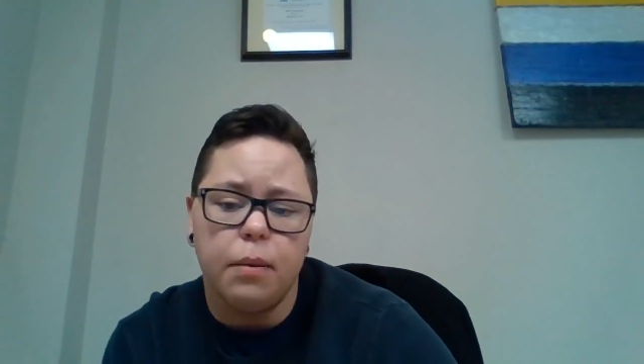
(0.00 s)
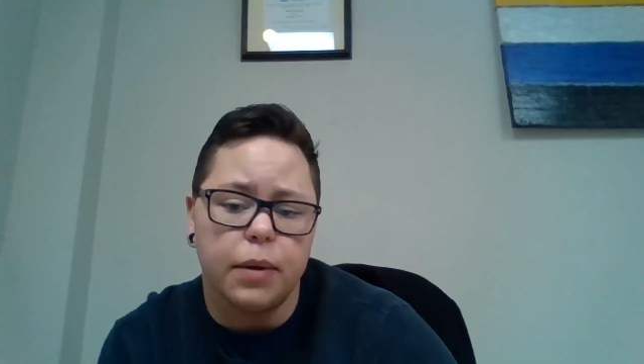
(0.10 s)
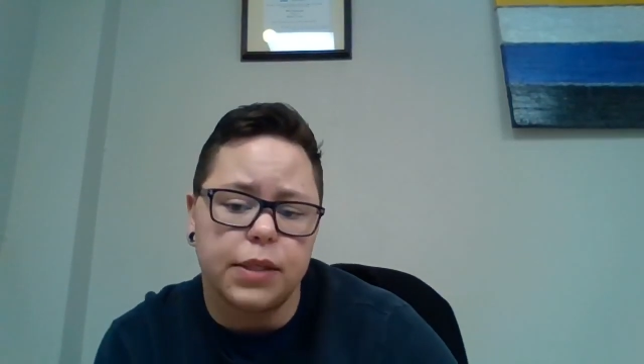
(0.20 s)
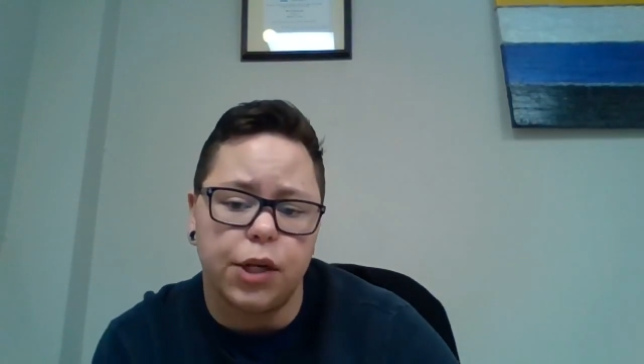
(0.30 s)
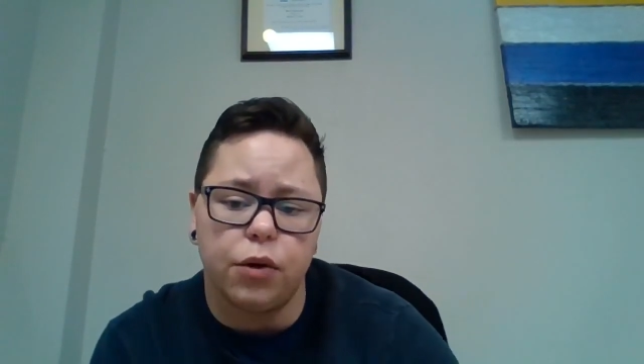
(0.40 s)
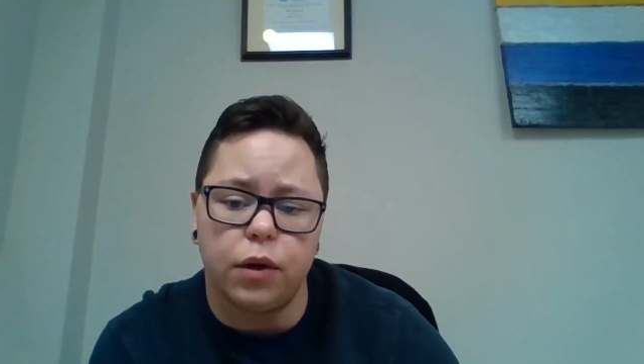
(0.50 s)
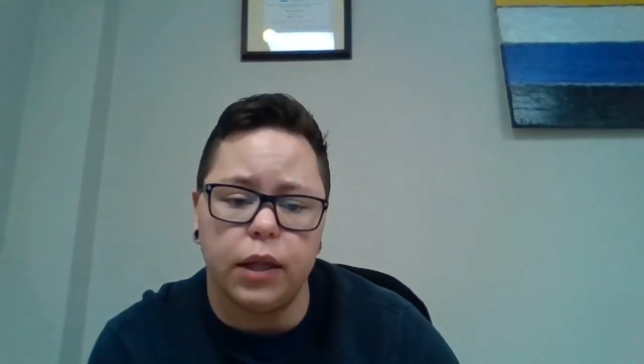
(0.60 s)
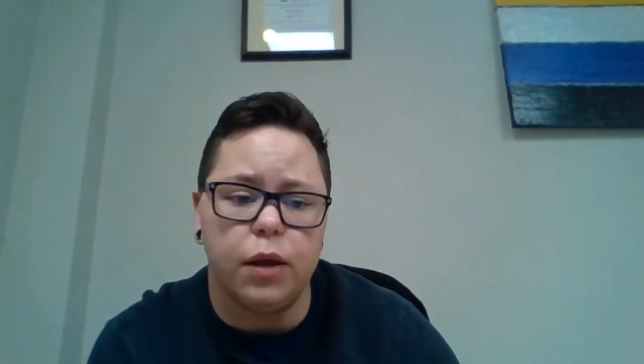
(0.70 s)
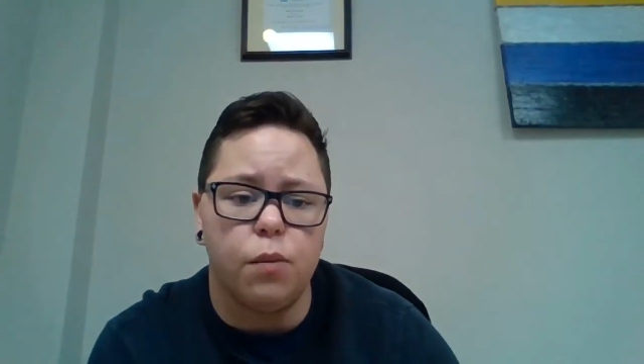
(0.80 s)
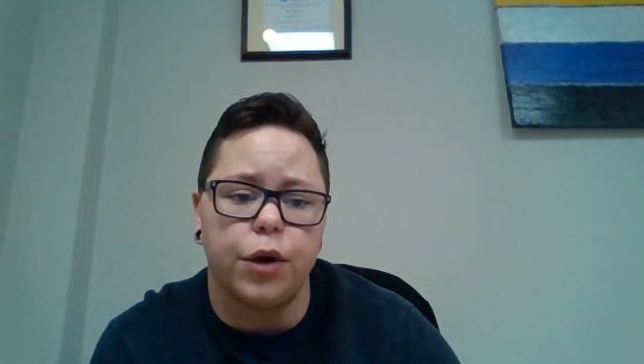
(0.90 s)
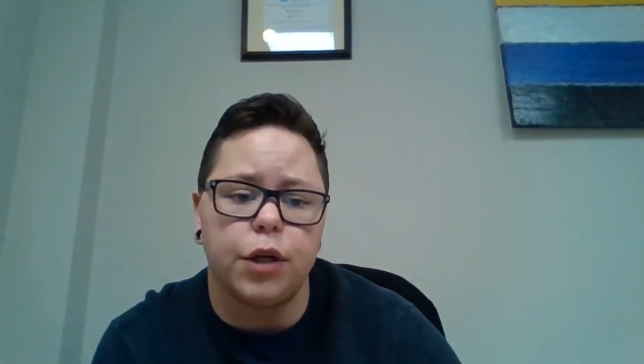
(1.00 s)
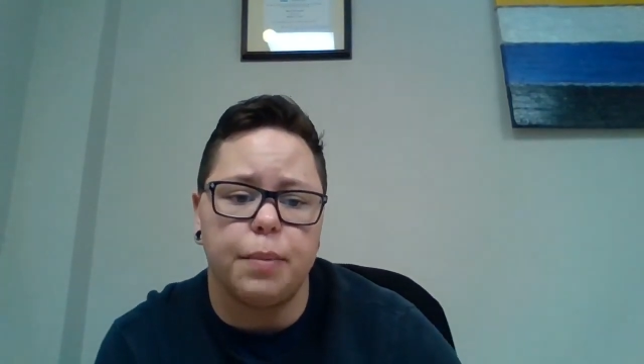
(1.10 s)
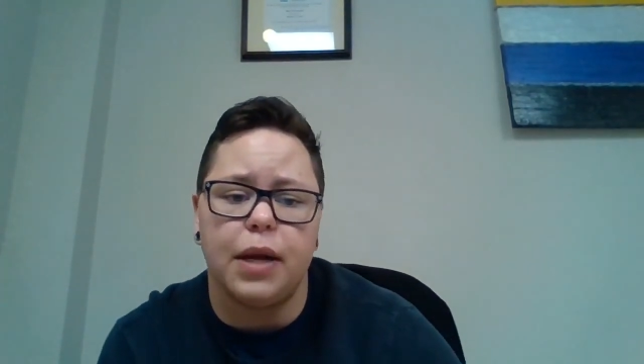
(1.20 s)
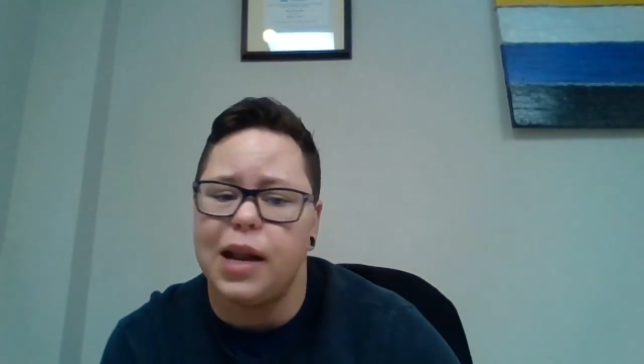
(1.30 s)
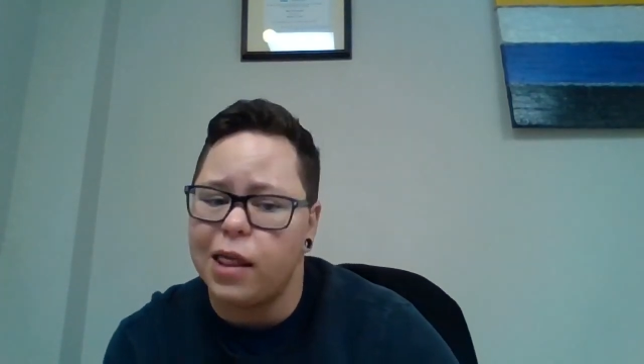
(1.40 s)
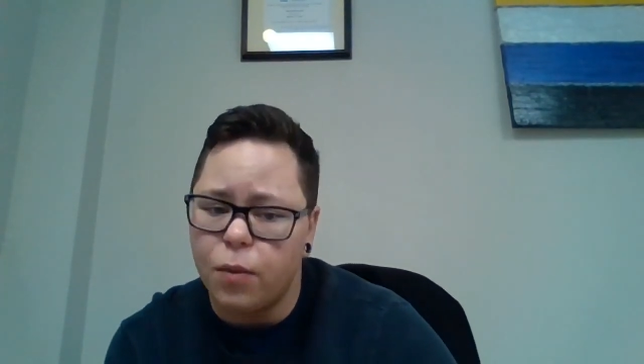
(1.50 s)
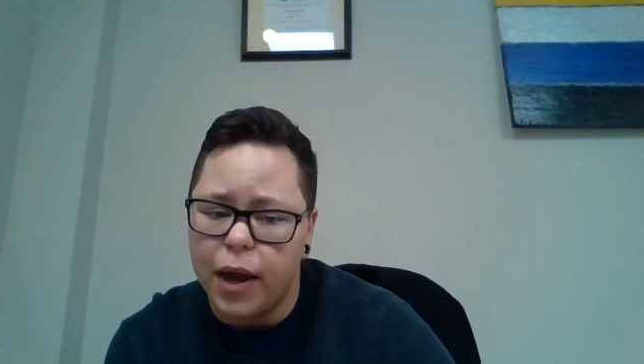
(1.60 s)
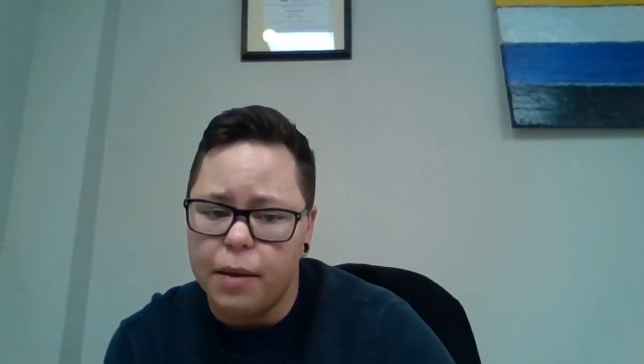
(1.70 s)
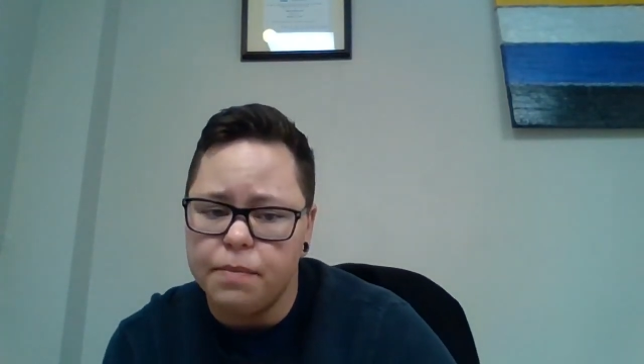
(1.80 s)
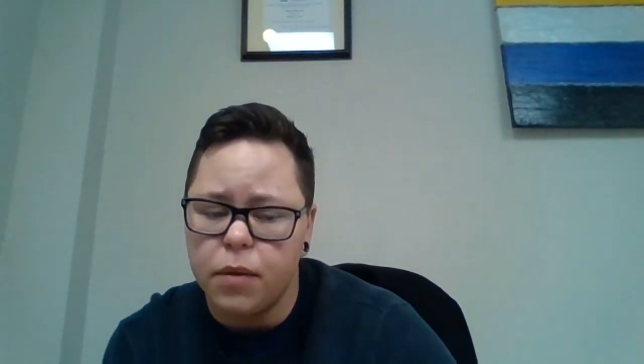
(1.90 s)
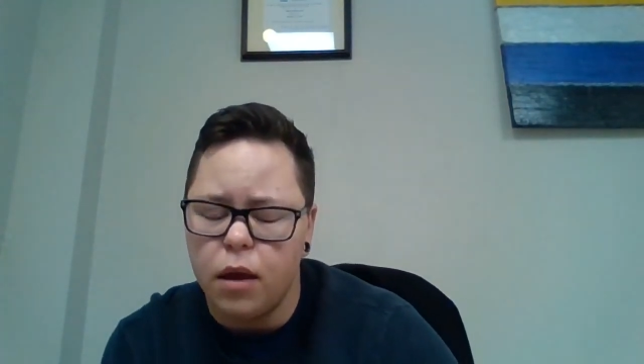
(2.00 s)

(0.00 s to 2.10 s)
but secretly worship in another way.